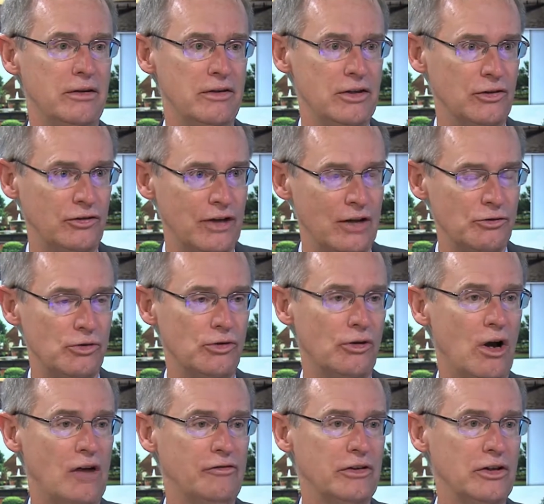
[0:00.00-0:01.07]
the assessor's
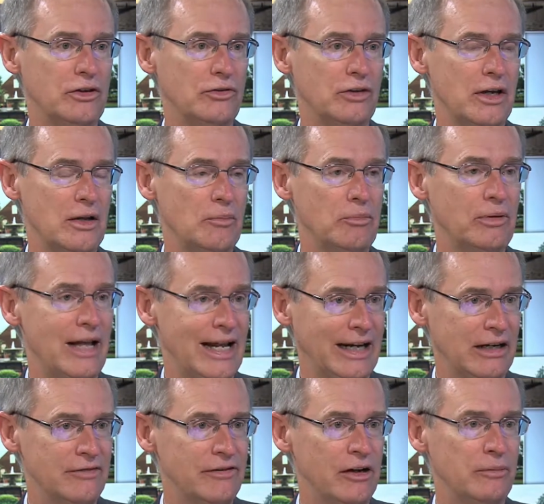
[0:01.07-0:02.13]
office and planning
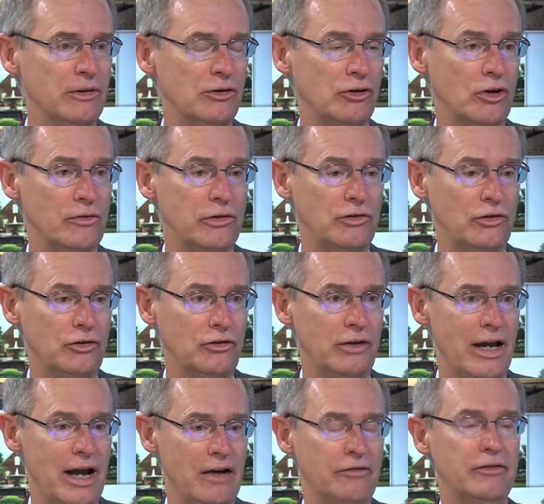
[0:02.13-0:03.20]
and development services
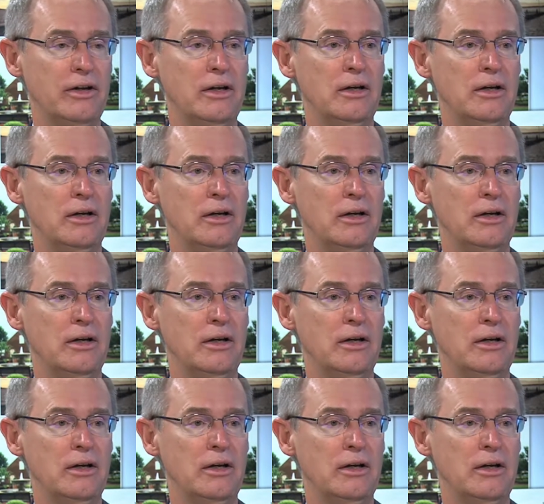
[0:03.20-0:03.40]
staff,